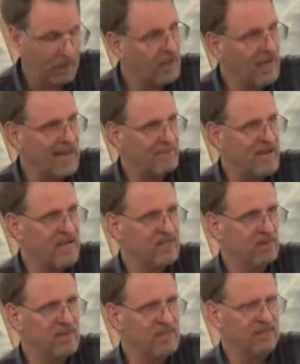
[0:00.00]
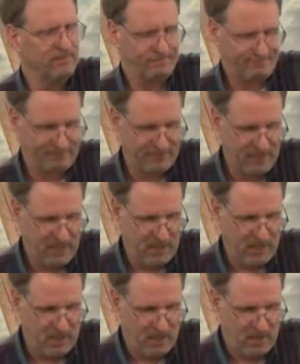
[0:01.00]
I kept asking myself,
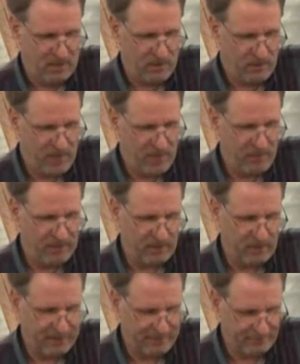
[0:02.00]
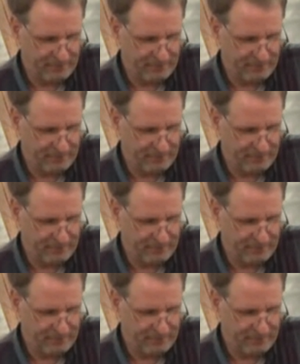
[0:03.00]
well, what do you mean, Lord?